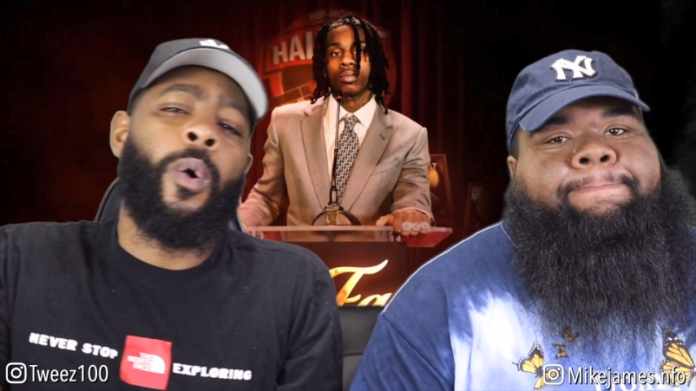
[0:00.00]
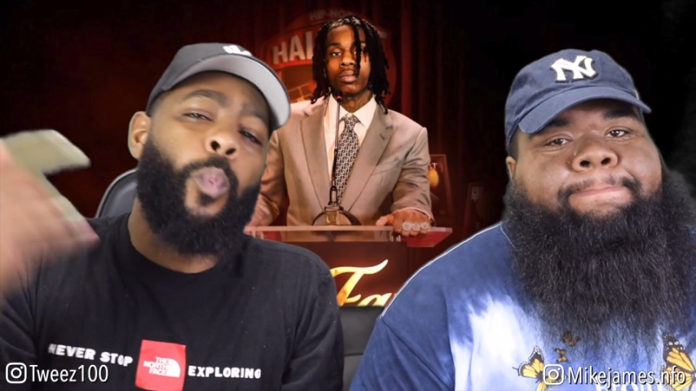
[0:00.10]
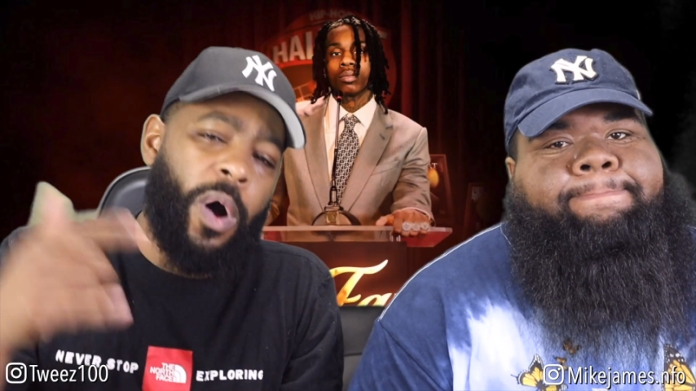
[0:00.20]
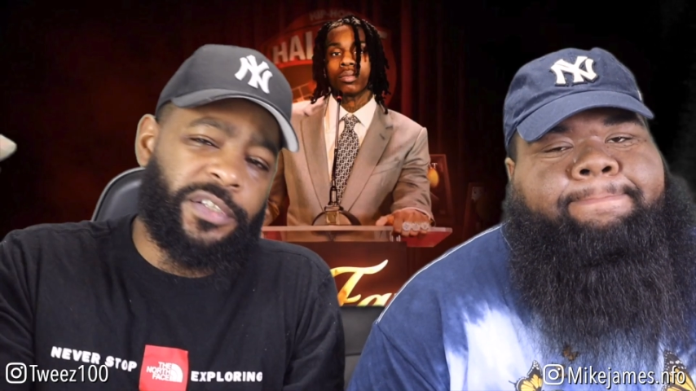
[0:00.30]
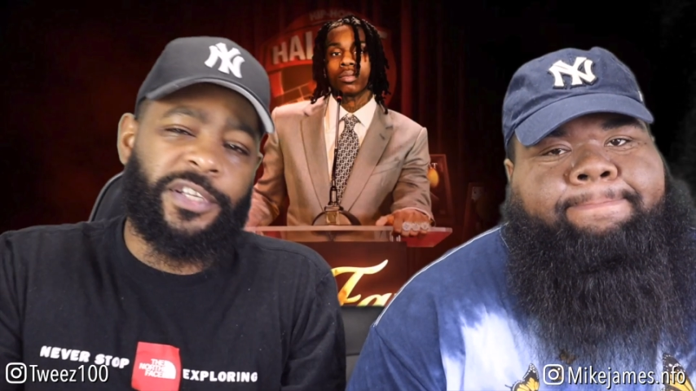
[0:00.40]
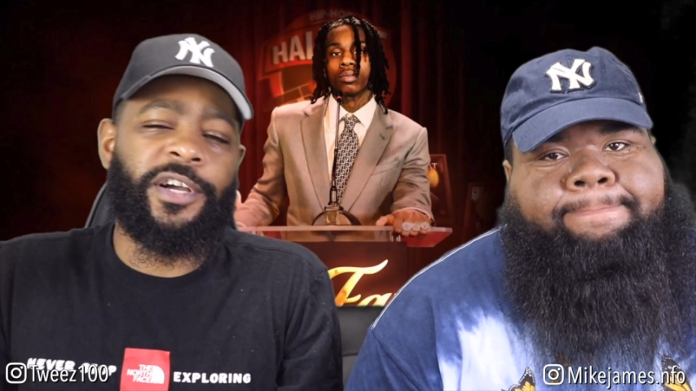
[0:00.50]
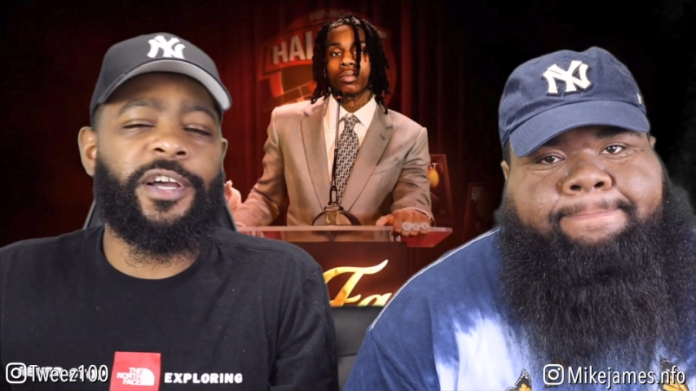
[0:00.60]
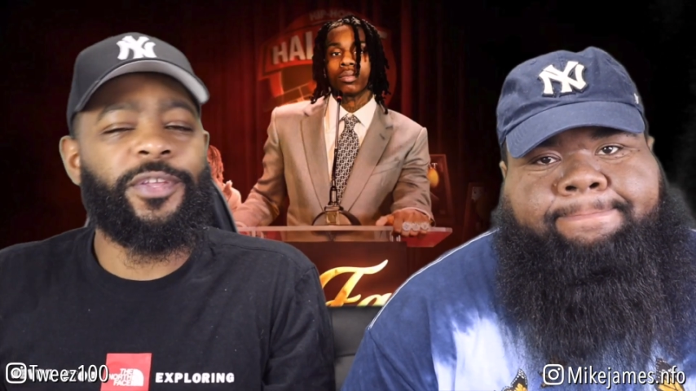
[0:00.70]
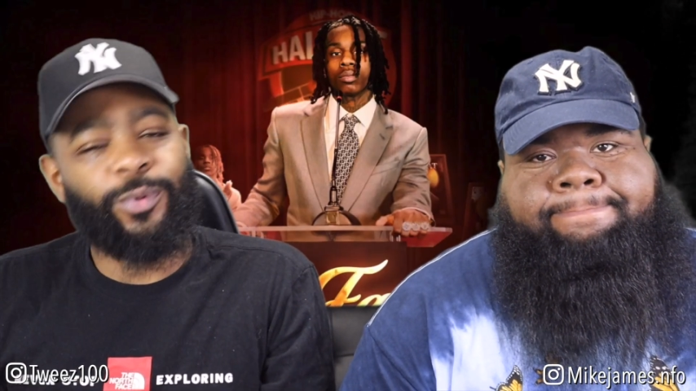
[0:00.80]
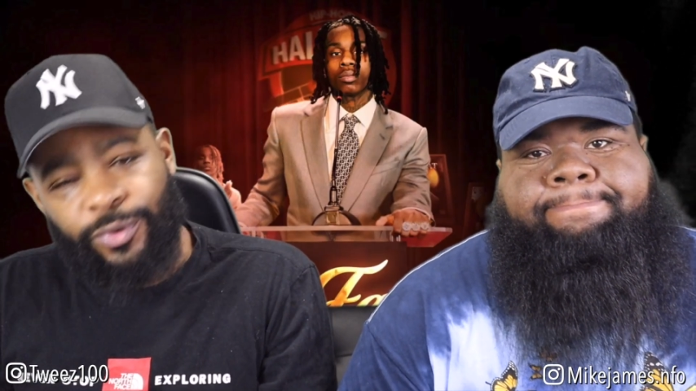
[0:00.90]
Speaker 1: What's
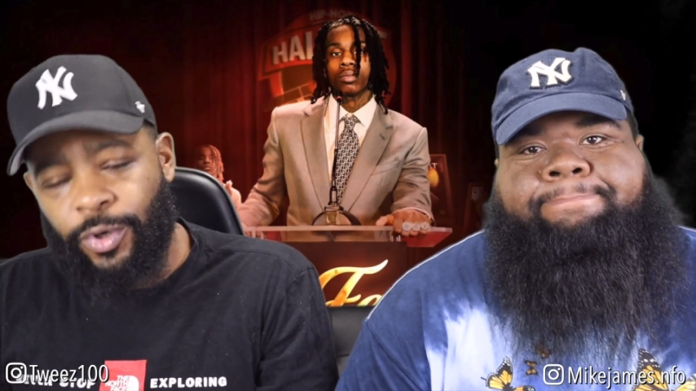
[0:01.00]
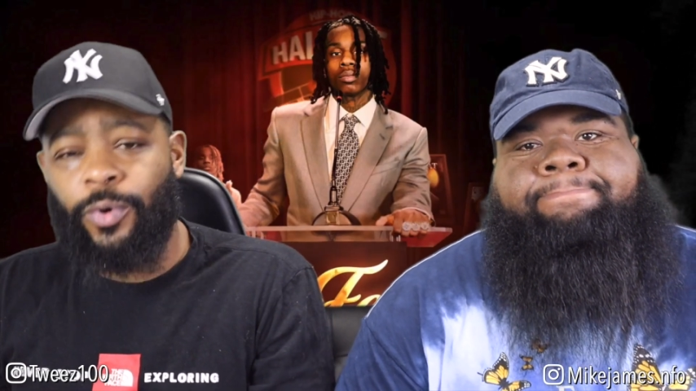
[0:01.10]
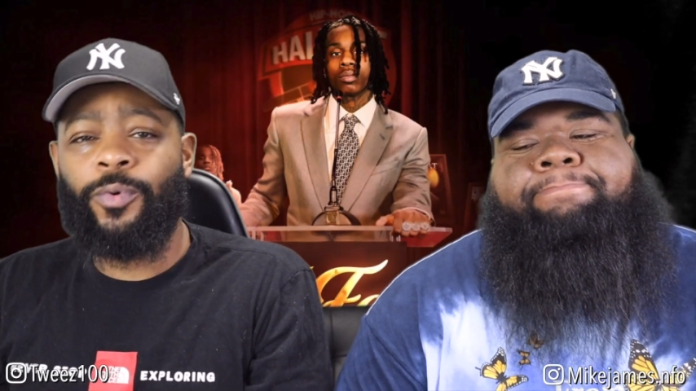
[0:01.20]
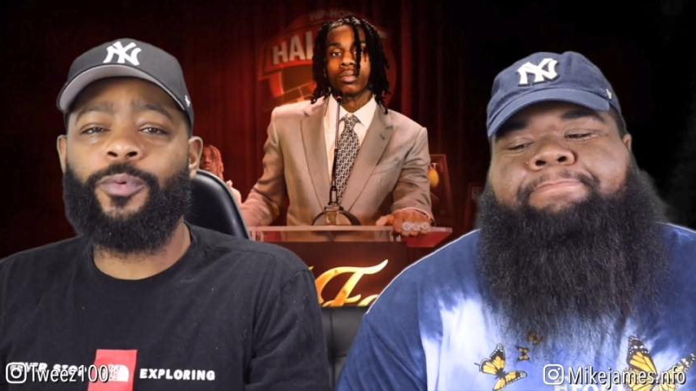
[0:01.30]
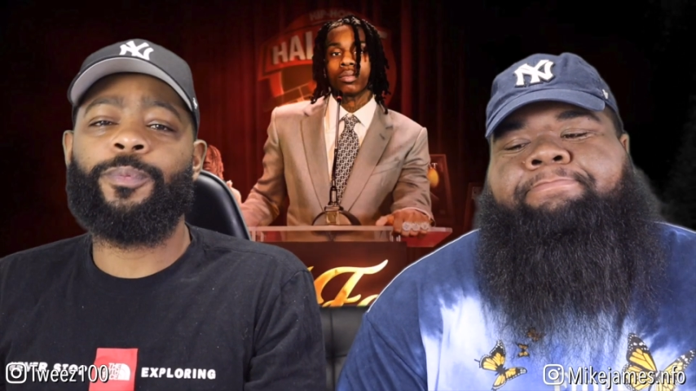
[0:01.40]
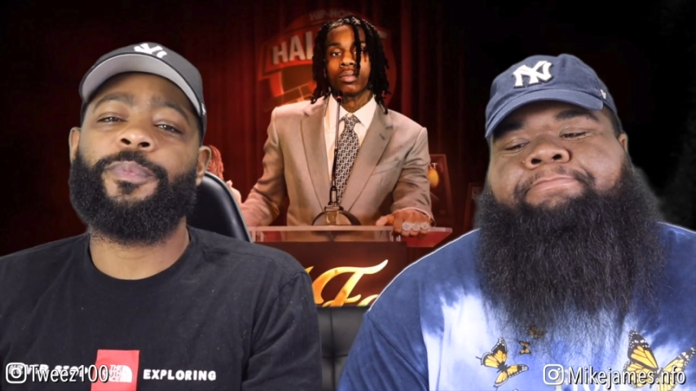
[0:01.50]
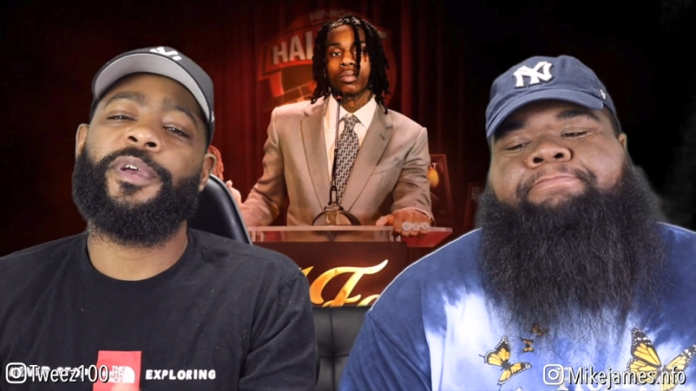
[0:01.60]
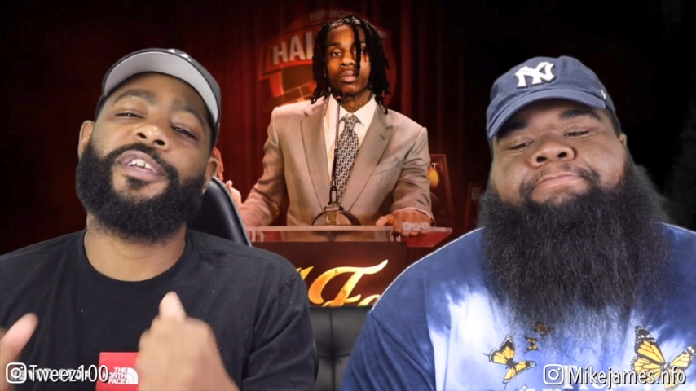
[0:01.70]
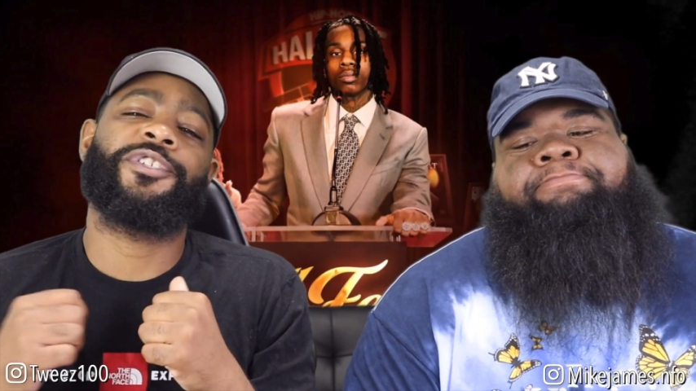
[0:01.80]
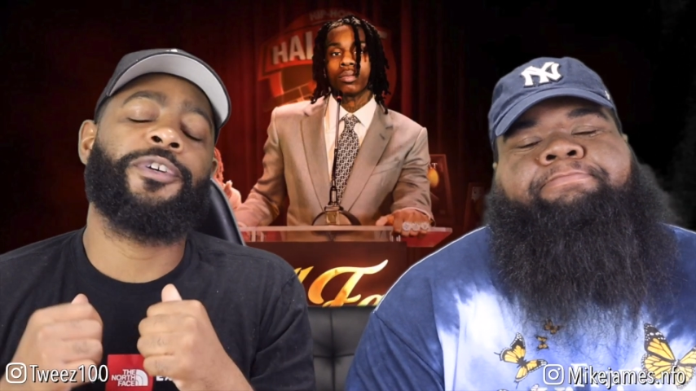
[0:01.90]
good, YouTube?
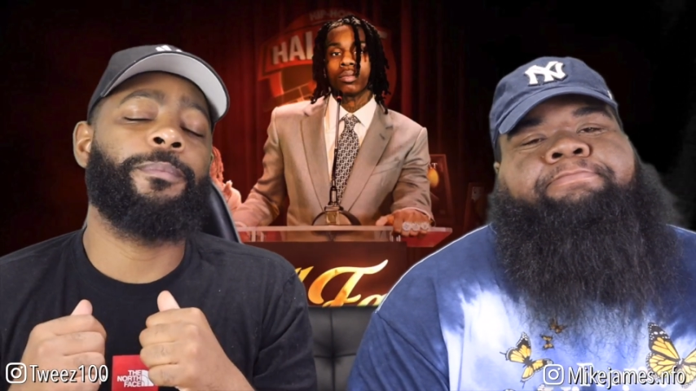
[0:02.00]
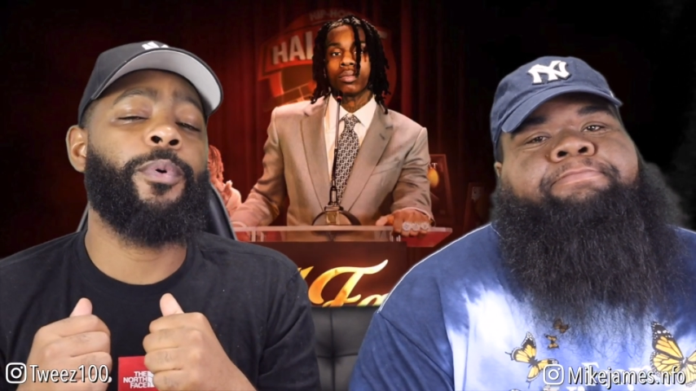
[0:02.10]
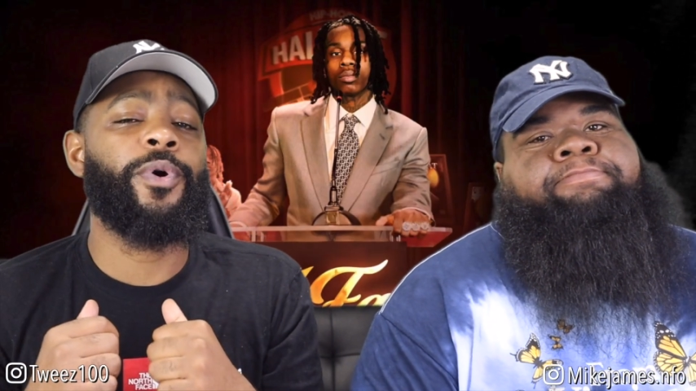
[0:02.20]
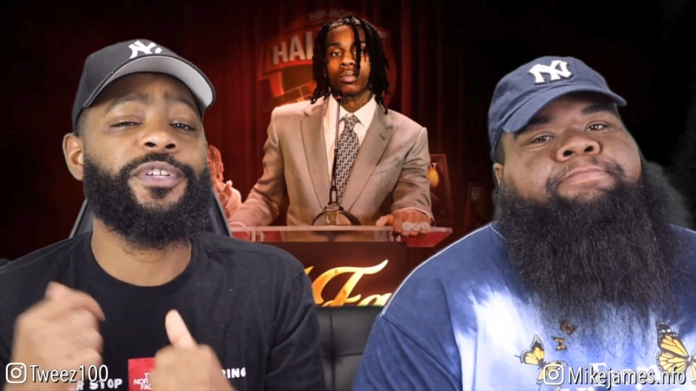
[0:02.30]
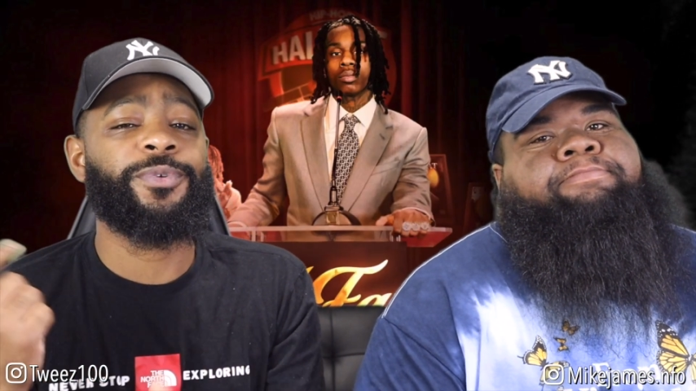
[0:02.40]
It's your boy